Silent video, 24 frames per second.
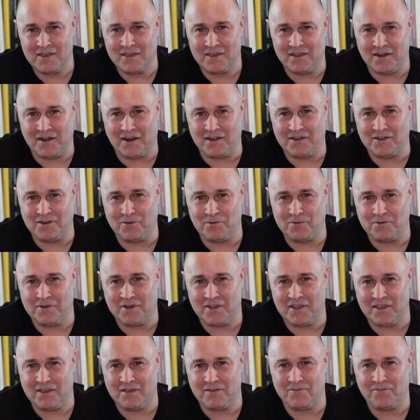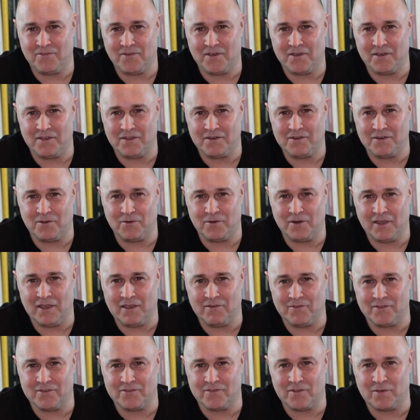and I don't have
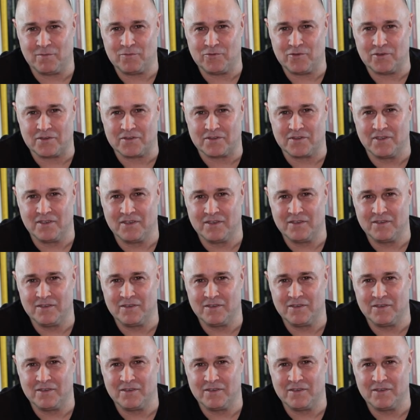a subject.